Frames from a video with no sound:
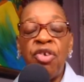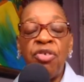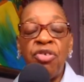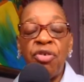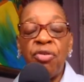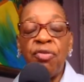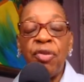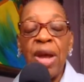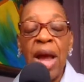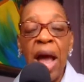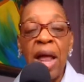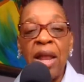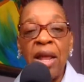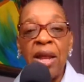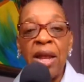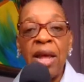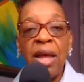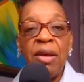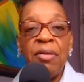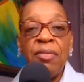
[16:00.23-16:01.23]
to
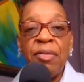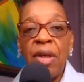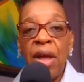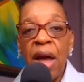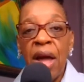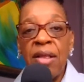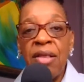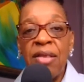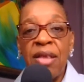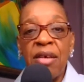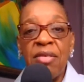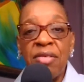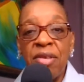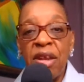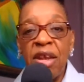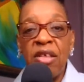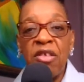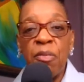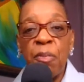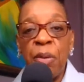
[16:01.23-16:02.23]
reality at
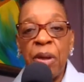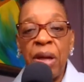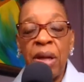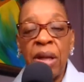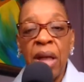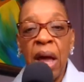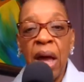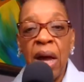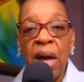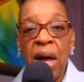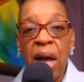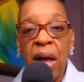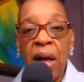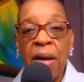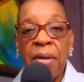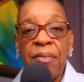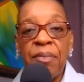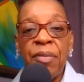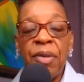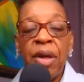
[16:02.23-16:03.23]

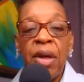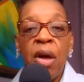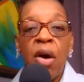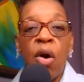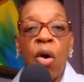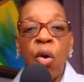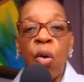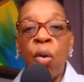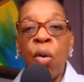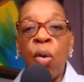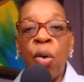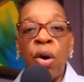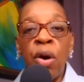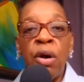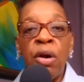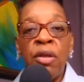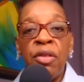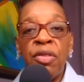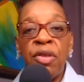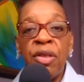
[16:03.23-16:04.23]
destinyspeak.com
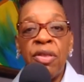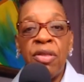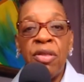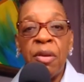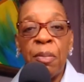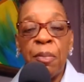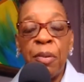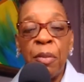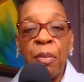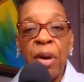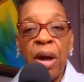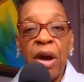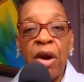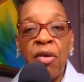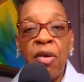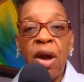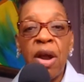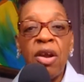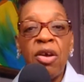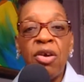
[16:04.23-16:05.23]
or the Diplomat
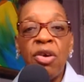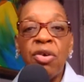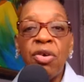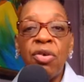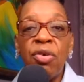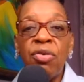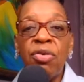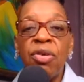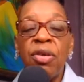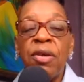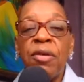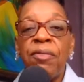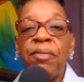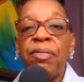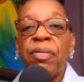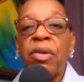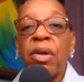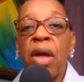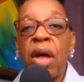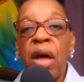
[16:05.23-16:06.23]
Chronicles
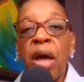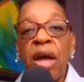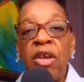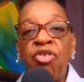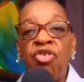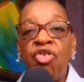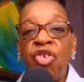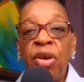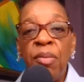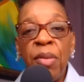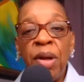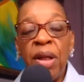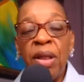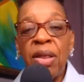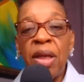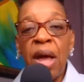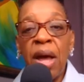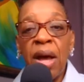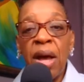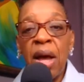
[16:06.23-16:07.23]
at
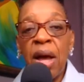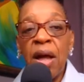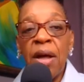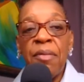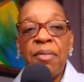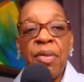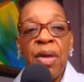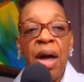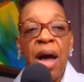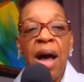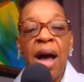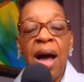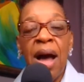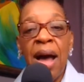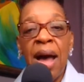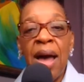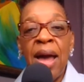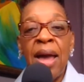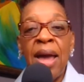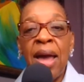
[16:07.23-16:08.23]
gmail.com.
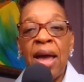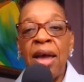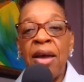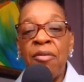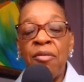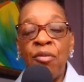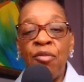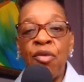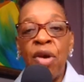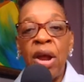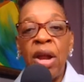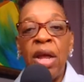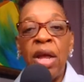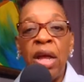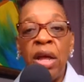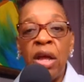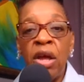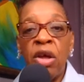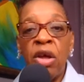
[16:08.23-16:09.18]
I am ready